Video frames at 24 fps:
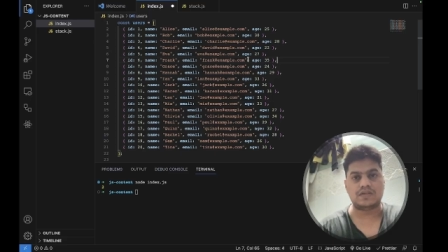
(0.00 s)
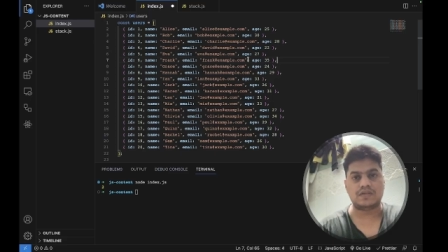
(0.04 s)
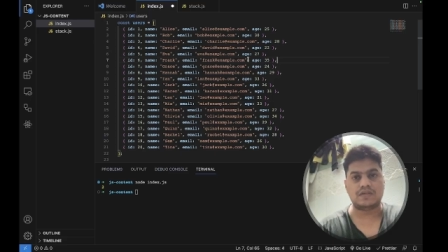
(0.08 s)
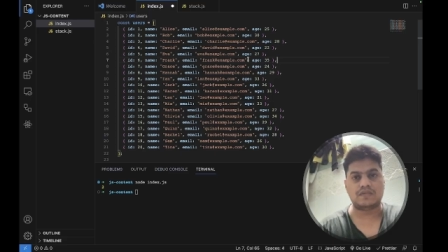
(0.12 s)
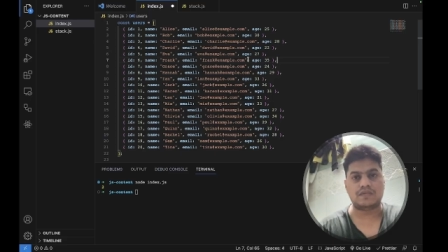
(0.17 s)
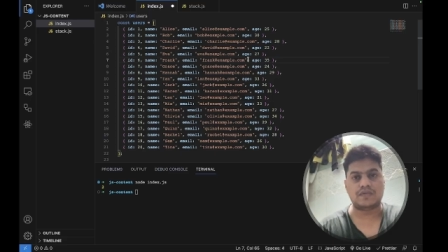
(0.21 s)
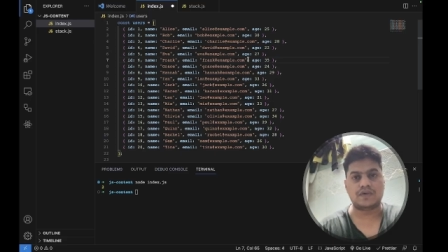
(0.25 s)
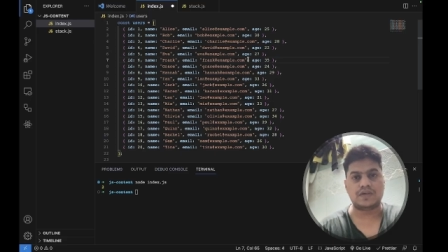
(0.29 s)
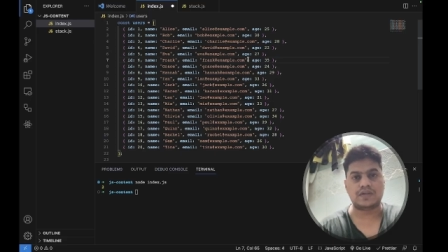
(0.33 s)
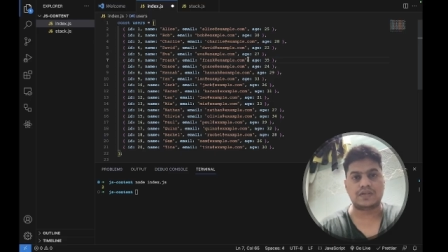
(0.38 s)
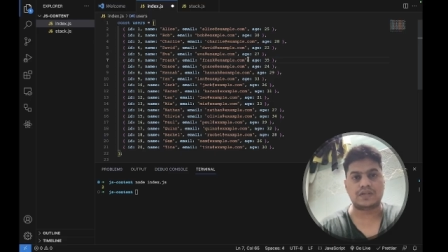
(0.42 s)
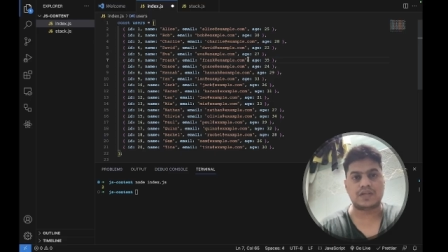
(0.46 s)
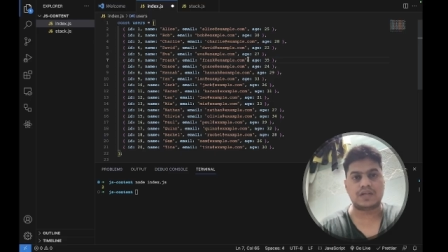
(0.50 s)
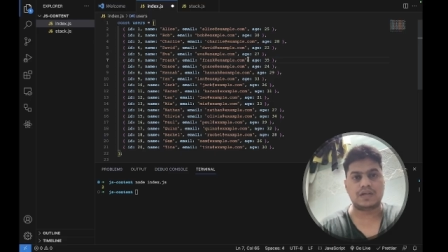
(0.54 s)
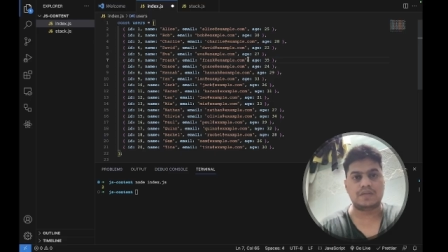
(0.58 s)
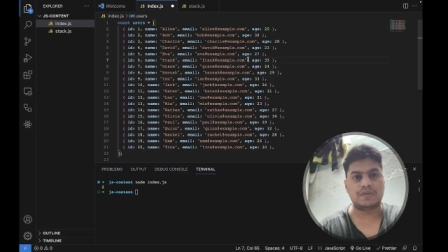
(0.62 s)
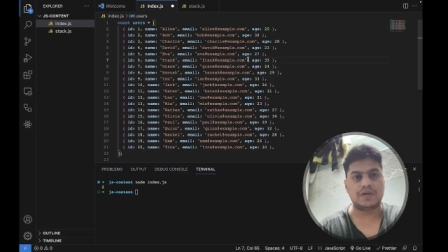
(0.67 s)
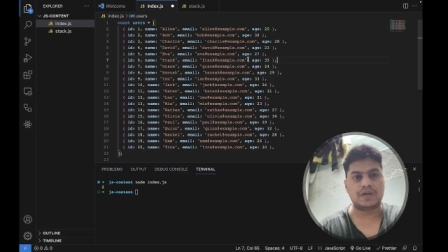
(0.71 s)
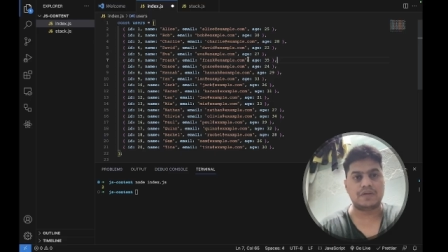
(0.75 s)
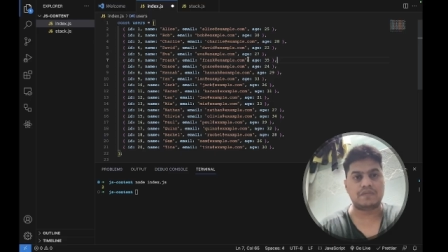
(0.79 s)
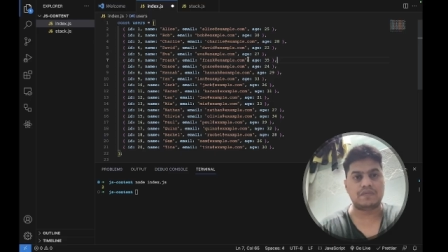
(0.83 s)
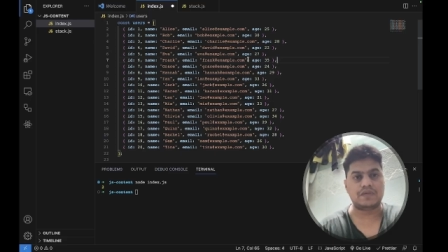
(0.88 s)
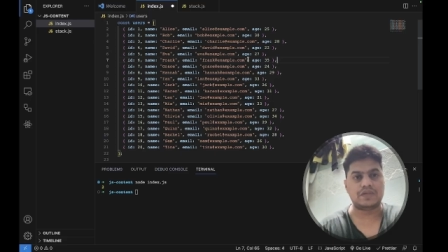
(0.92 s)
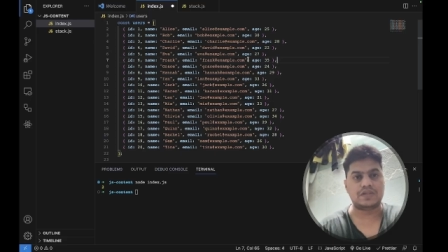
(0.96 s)
the first
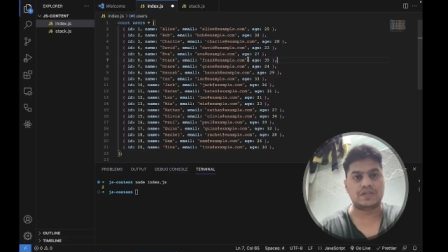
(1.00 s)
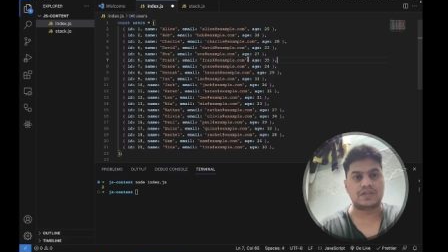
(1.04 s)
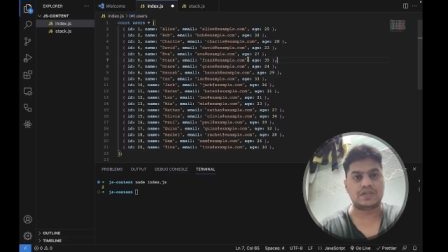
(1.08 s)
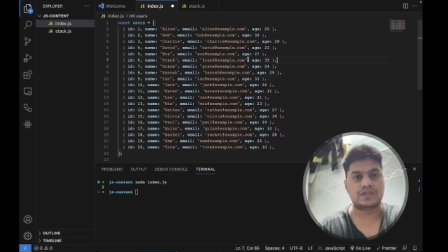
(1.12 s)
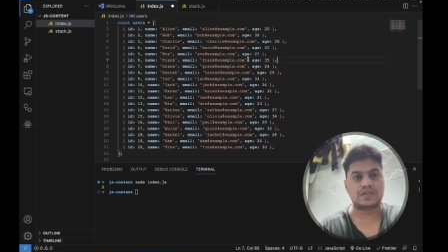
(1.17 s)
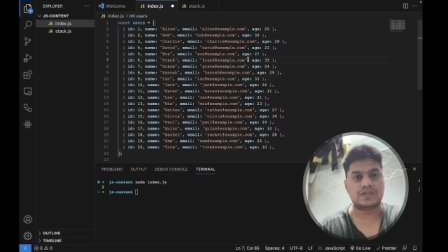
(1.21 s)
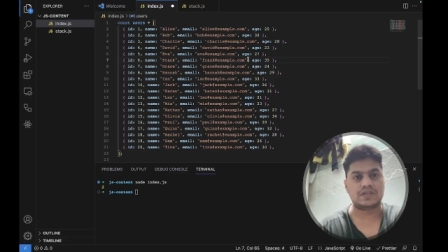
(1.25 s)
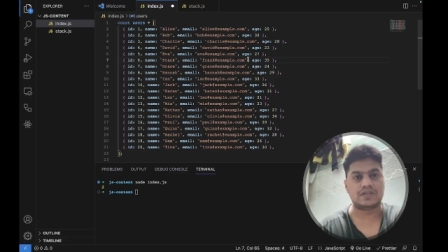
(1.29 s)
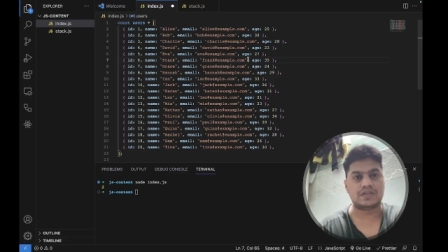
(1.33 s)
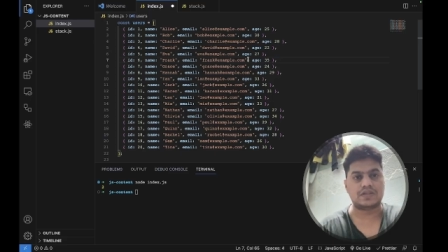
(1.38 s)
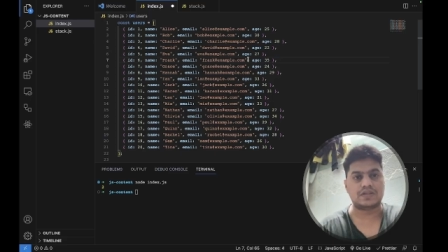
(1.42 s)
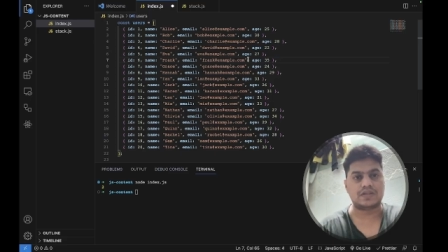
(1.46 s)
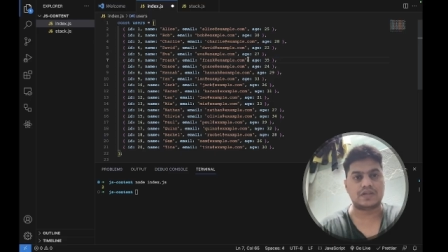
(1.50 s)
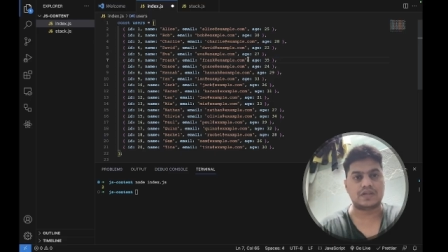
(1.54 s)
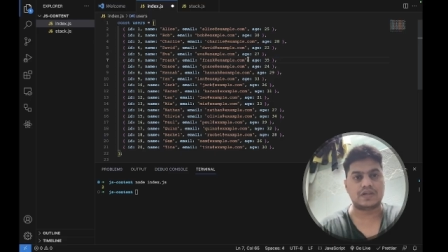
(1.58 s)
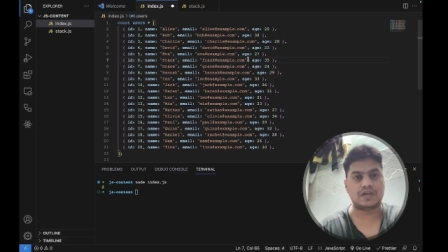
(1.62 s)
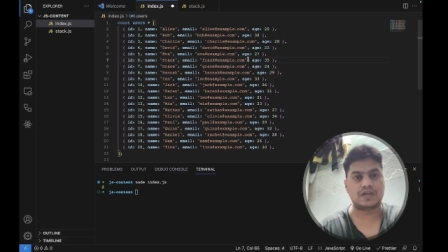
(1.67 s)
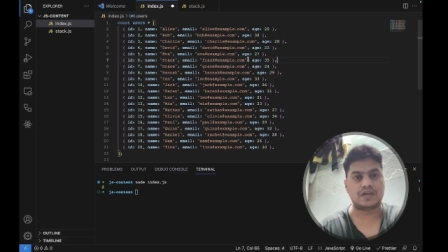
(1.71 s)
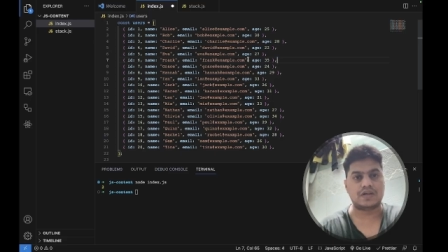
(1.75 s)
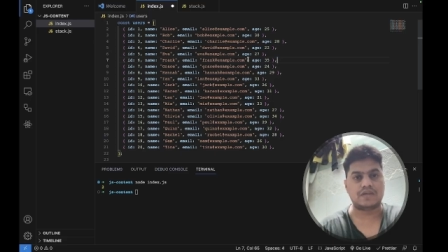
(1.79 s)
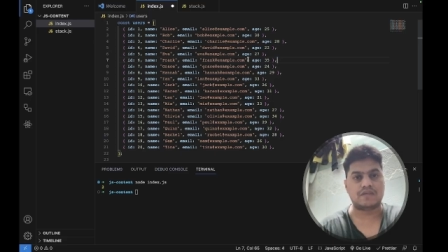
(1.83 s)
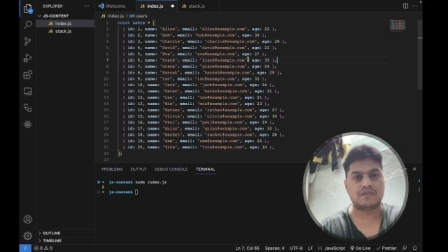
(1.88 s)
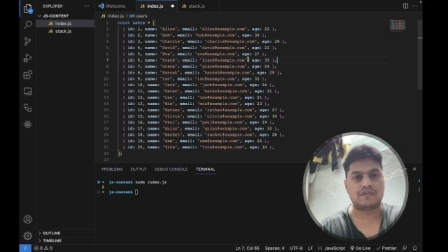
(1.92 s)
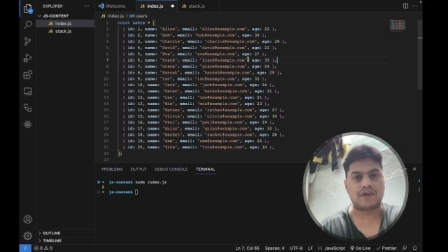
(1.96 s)
element, which is
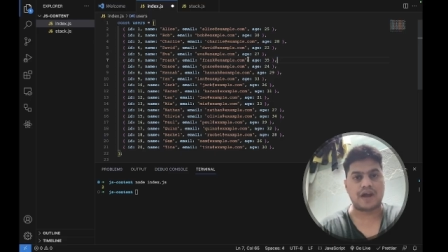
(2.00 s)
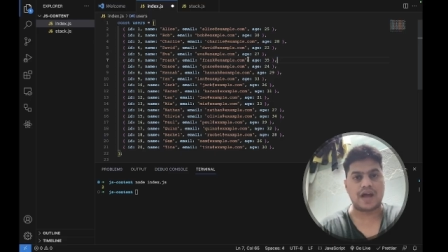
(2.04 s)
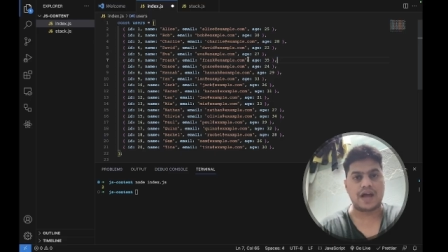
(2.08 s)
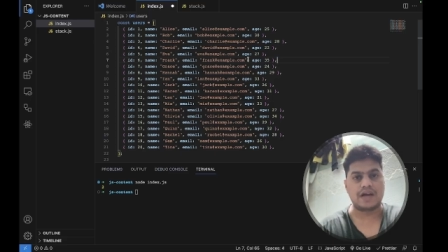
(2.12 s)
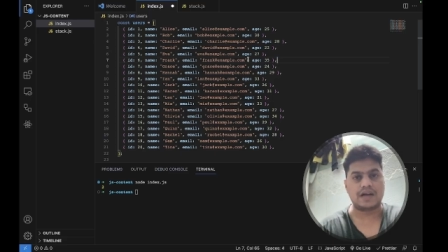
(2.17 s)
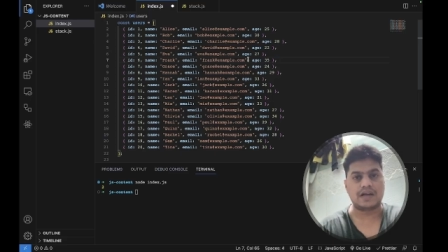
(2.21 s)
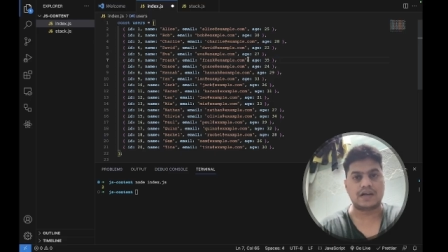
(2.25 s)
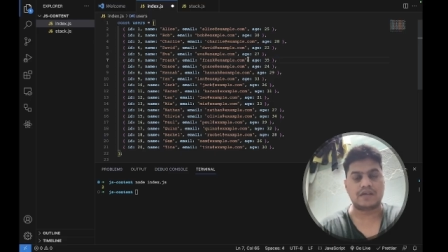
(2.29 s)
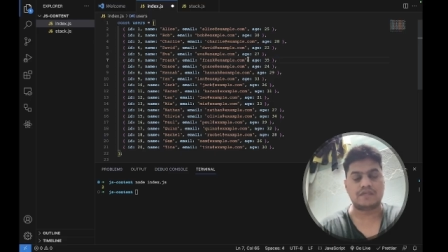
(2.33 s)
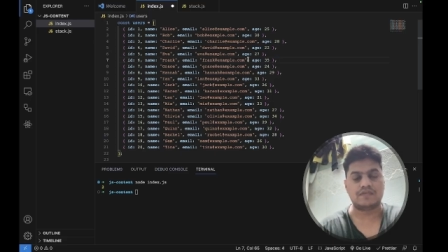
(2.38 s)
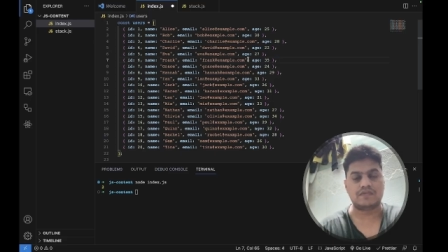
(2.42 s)
Frank,